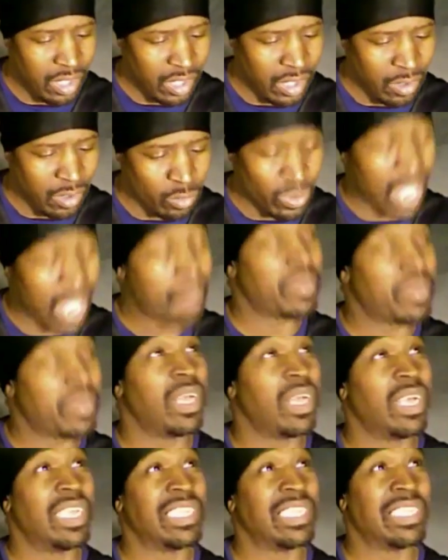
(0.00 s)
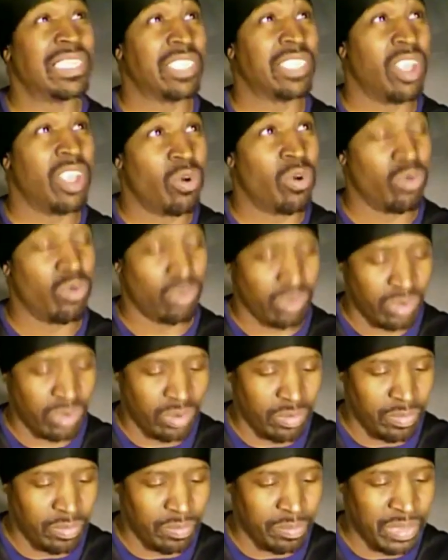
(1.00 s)
a rapper unknown,
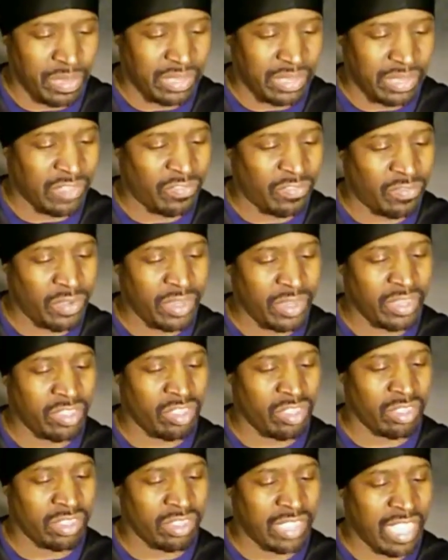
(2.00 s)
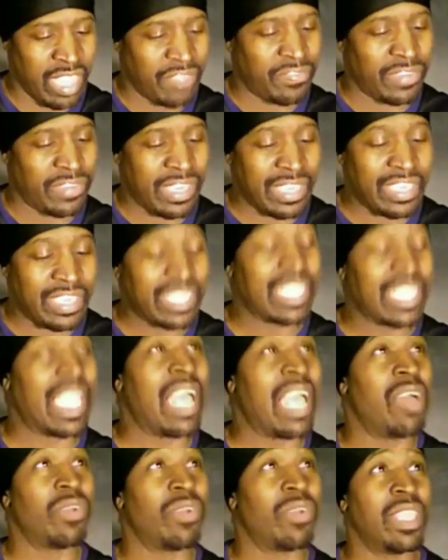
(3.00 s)
but the footage is definitely
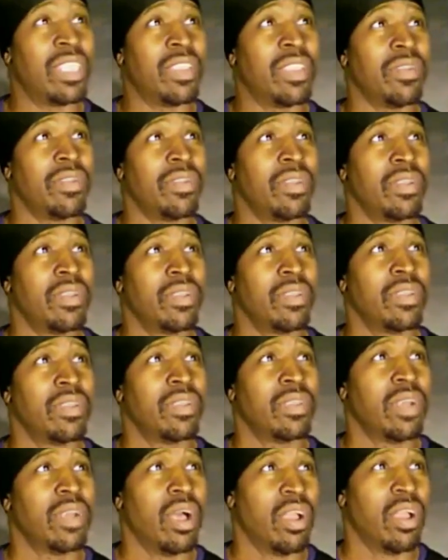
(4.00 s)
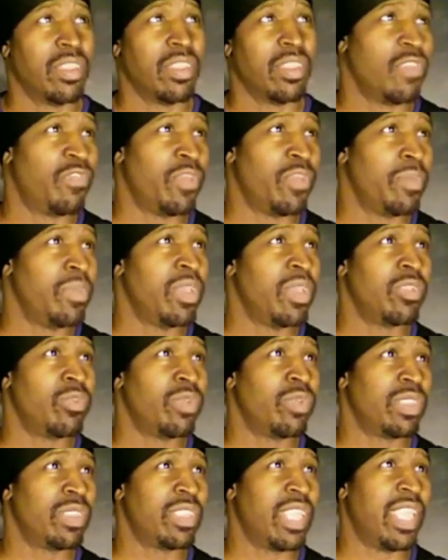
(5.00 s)
out here. Are you familiar
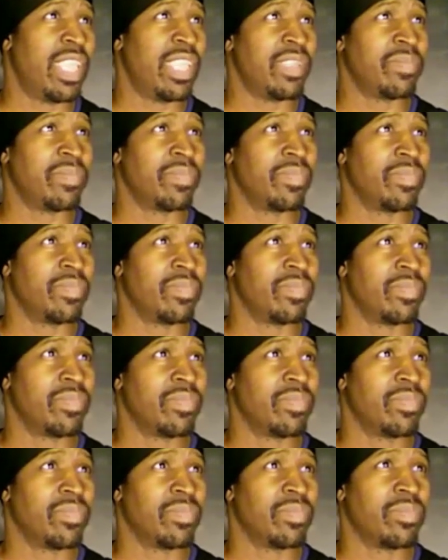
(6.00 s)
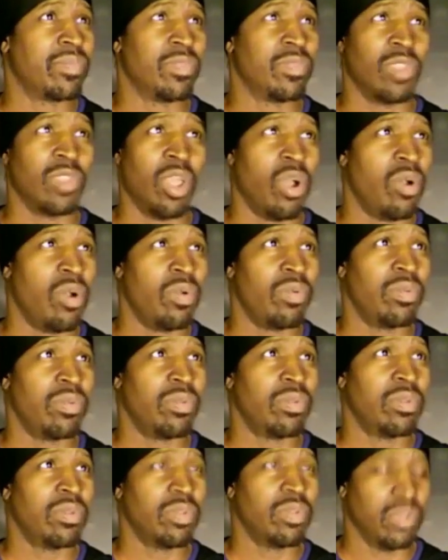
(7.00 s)
with that? No?
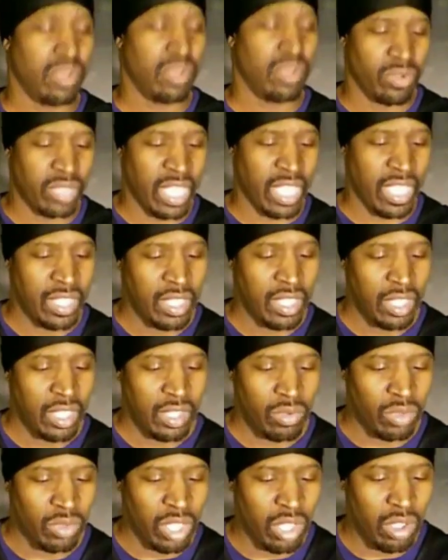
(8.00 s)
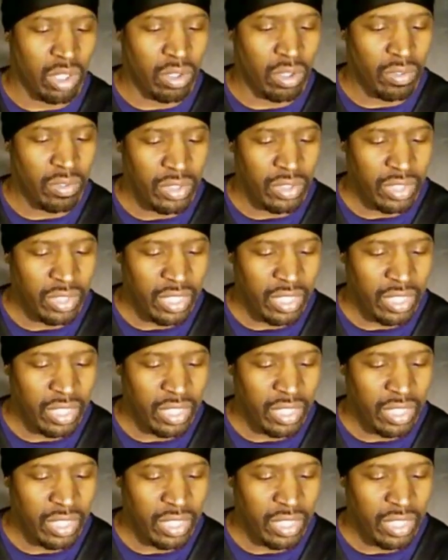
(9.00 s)
Okay. Well,